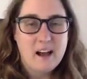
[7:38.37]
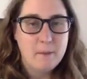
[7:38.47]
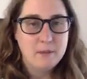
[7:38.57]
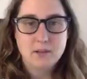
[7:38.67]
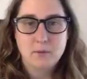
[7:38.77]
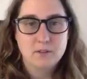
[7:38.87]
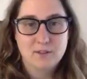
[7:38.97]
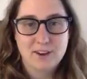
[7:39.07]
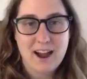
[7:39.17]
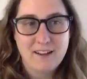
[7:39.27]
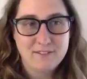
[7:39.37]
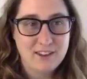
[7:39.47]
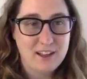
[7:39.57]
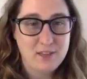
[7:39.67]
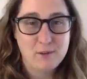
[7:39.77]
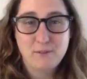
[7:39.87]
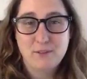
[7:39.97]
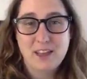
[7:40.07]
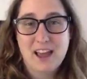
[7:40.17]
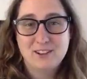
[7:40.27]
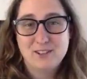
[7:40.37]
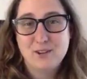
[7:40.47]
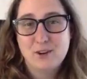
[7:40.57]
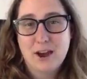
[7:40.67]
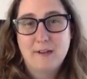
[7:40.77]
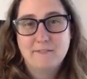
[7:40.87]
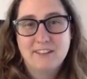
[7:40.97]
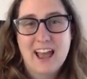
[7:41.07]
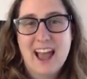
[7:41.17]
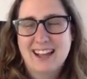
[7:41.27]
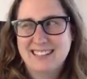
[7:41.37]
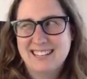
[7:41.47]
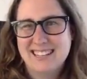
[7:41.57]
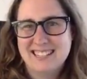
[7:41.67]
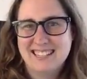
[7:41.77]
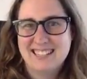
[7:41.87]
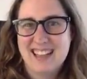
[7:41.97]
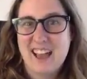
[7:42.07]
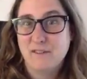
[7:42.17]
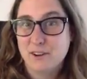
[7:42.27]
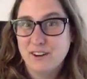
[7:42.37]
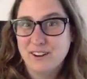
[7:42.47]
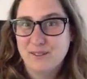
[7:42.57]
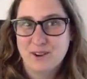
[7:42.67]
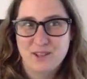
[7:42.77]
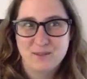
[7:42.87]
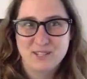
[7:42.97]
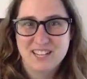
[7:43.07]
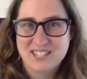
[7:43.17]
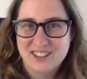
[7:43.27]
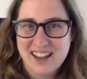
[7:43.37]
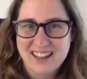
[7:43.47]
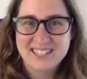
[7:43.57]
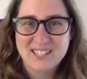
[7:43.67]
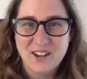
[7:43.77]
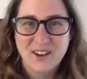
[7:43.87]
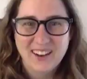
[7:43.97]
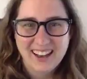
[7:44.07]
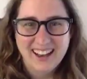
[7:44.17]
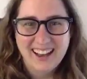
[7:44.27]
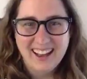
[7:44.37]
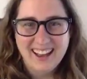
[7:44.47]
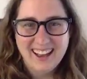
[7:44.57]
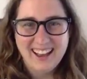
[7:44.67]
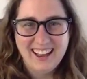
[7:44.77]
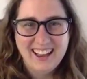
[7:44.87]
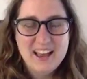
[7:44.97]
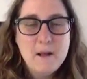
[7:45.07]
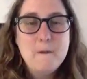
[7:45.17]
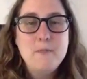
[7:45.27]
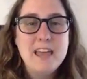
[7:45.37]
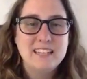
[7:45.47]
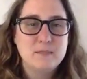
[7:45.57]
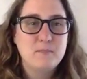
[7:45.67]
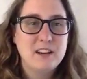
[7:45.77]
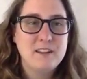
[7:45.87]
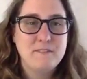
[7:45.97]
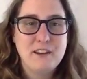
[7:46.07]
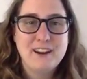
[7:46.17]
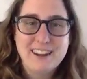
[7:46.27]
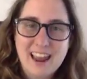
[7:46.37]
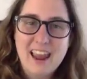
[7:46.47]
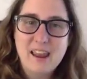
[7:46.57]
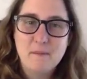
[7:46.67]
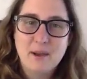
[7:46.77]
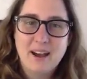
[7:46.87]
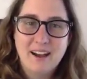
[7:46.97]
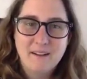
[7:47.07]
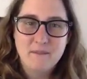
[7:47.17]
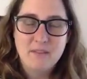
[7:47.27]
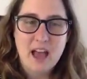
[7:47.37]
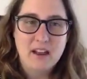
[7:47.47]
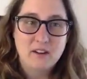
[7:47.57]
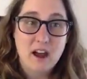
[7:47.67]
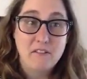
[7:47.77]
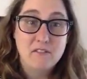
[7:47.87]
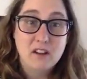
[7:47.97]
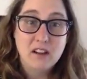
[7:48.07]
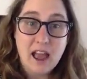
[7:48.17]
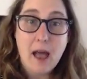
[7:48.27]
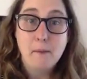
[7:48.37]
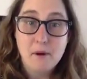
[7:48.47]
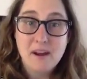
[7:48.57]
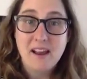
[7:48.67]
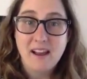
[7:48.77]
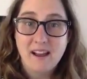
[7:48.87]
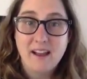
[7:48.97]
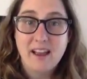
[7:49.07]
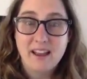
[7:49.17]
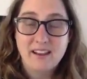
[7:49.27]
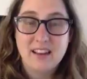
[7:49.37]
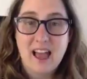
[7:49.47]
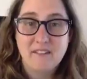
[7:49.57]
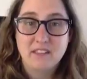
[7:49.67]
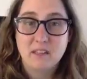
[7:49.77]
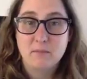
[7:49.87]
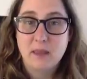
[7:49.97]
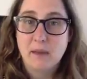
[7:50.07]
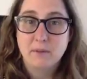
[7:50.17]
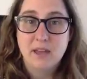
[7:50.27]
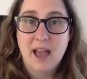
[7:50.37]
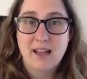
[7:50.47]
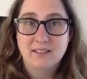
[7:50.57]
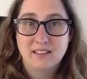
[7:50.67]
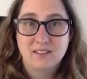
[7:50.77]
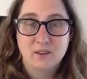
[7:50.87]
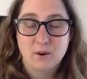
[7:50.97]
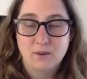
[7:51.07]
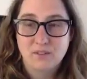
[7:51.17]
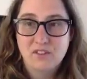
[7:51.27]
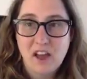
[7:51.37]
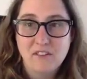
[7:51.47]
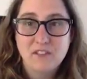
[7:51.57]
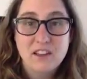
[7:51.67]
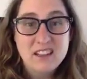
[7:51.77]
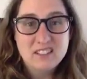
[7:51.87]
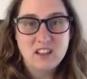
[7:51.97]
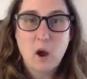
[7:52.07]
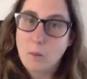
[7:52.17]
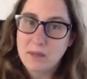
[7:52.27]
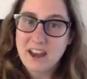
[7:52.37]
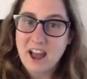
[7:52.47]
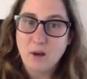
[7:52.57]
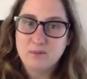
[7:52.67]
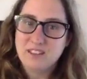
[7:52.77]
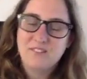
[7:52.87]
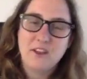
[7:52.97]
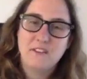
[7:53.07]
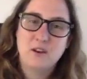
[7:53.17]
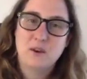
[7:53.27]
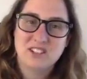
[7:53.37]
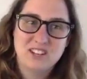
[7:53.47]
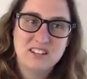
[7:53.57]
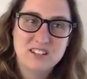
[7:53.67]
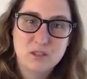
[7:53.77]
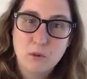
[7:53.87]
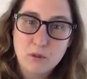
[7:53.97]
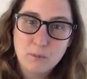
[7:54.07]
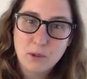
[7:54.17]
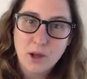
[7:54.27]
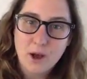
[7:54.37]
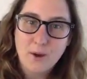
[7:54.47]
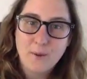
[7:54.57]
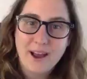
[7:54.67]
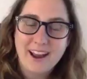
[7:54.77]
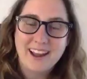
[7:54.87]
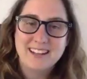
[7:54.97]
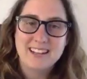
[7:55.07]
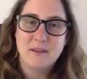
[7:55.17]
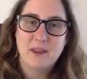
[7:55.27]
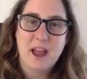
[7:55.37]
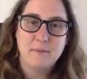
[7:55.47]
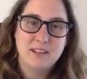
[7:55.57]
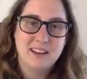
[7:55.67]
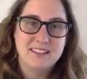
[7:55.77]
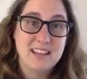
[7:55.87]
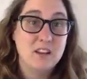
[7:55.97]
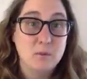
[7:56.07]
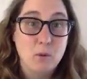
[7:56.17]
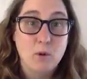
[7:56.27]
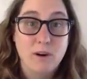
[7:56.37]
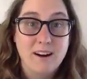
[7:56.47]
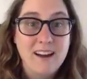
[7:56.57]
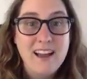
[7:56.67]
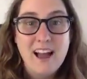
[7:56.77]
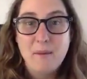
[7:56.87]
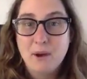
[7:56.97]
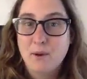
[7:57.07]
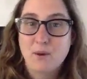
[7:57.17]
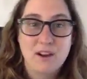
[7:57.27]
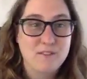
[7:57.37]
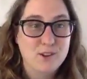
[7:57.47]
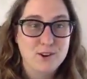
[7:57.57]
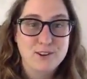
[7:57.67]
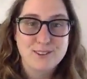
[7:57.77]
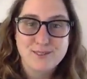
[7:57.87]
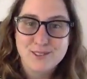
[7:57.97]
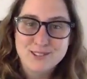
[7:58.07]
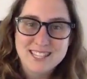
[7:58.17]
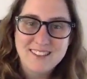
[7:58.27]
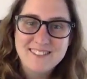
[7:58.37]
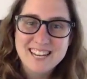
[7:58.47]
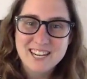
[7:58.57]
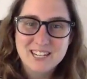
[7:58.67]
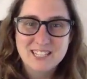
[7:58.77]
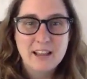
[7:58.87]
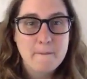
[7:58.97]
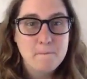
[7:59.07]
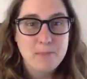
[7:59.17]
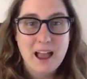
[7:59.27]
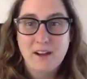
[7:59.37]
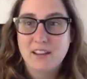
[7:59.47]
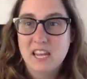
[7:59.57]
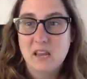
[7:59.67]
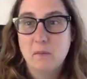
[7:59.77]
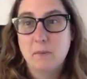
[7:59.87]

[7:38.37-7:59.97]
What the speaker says: in terms of craft, I think we've only had 2 craft accidents ever, and one of them was yesterday. So it's pretty fair game, that craft cabaret, and having them be able to access their own stuff. So I hope that helps. If you have any questions, throw them below, and I'd be happy to tell you more about what I've learned over those 7 years and how to keep